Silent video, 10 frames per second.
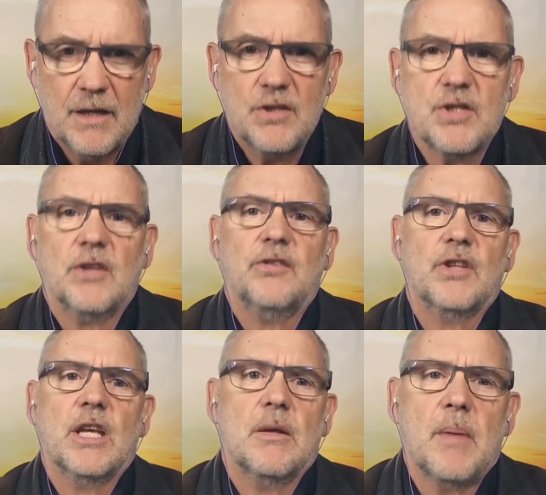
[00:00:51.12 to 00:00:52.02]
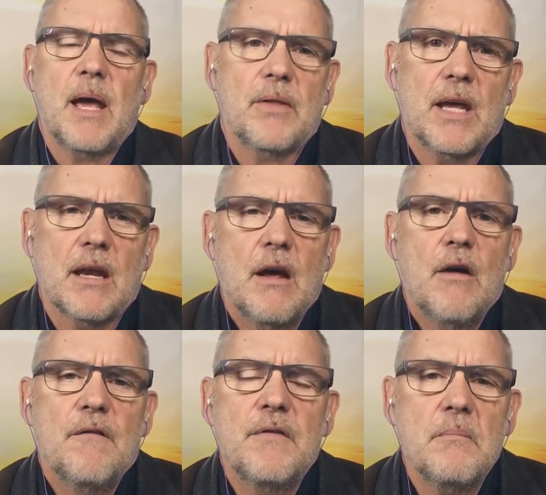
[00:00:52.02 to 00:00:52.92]
Just think about that.
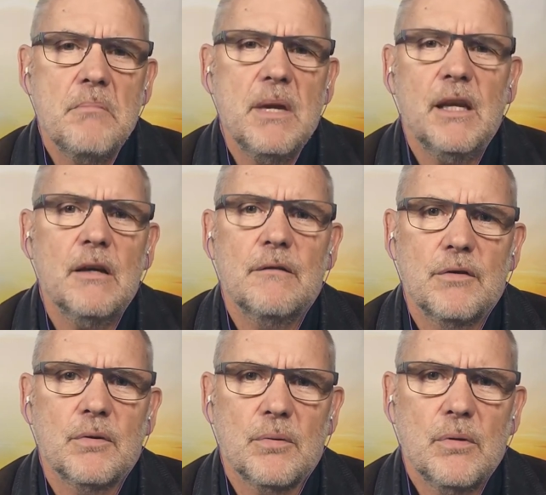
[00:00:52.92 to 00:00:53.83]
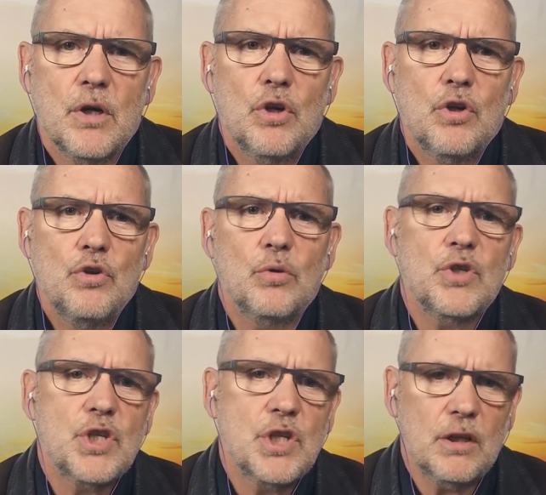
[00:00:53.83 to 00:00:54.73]
For many of you, your
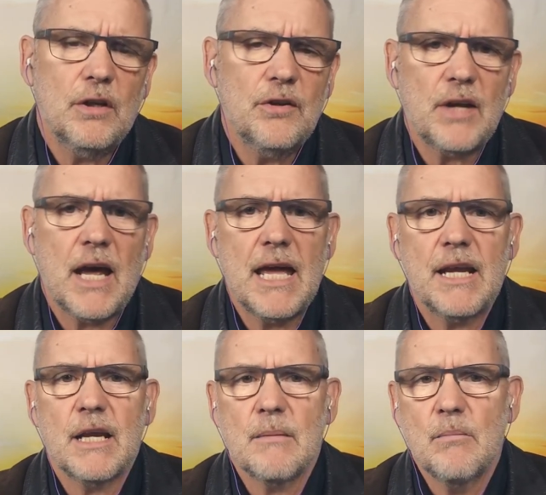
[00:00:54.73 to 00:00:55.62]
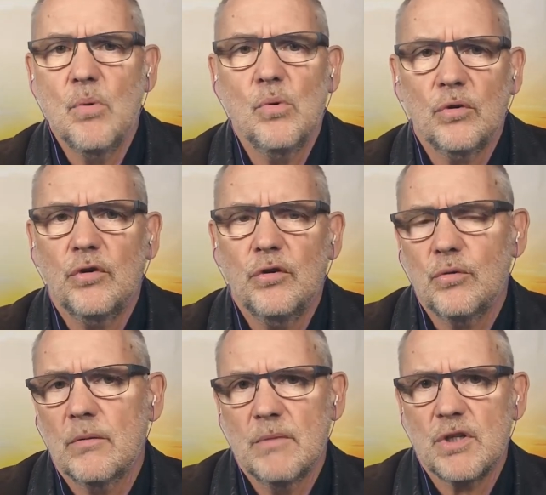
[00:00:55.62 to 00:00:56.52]
chillers are adding more to
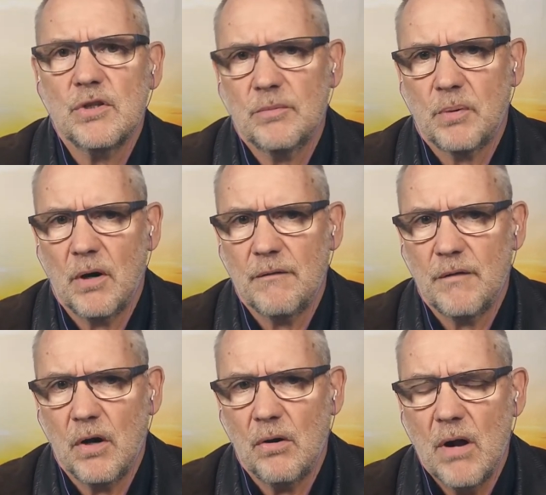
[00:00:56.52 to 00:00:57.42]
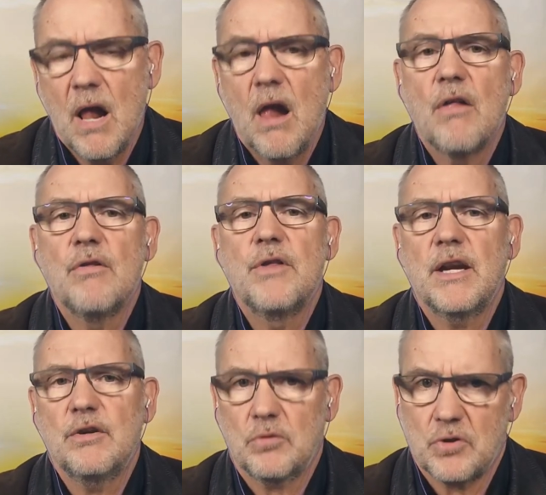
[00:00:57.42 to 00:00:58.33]
your emissions profile
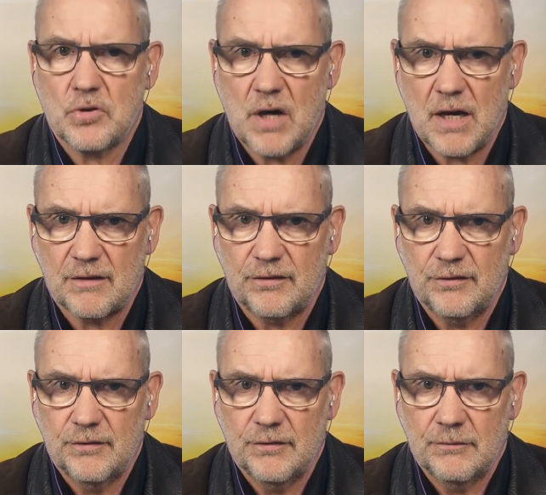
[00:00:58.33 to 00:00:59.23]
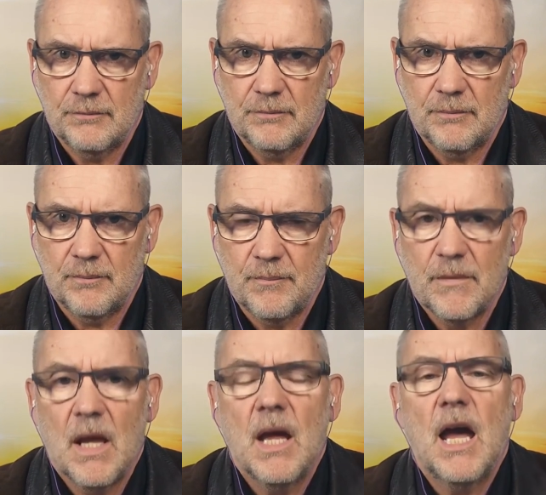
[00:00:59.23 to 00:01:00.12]
than your trucks.
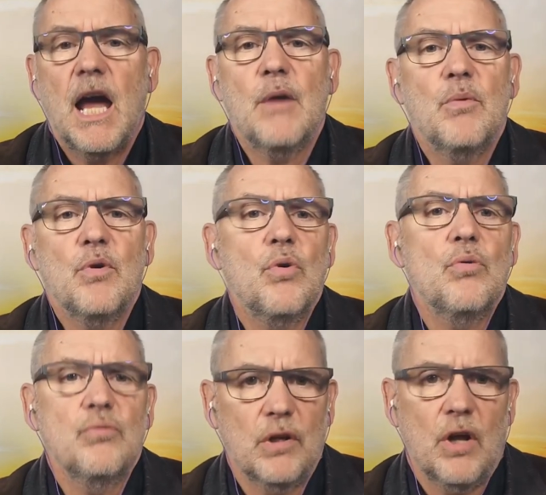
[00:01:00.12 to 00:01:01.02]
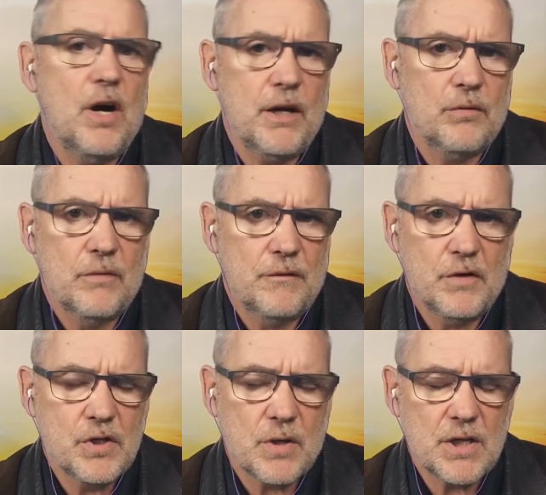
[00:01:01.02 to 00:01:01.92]
And we all rely on
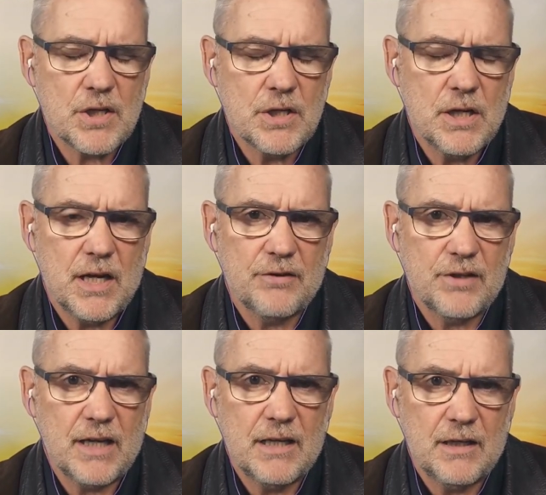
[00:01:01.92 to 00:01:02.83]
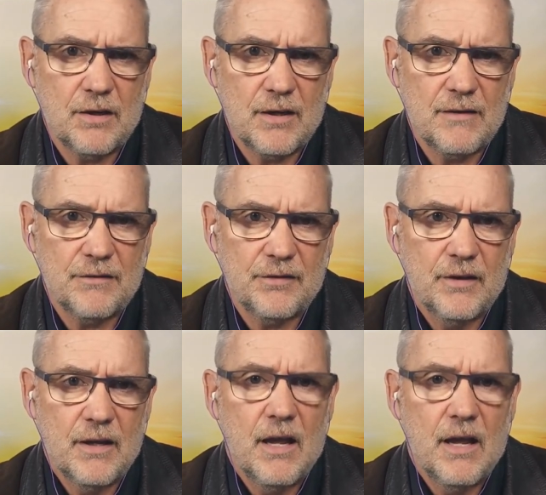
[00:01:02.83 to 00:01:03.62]
refrigeration in our daily lives.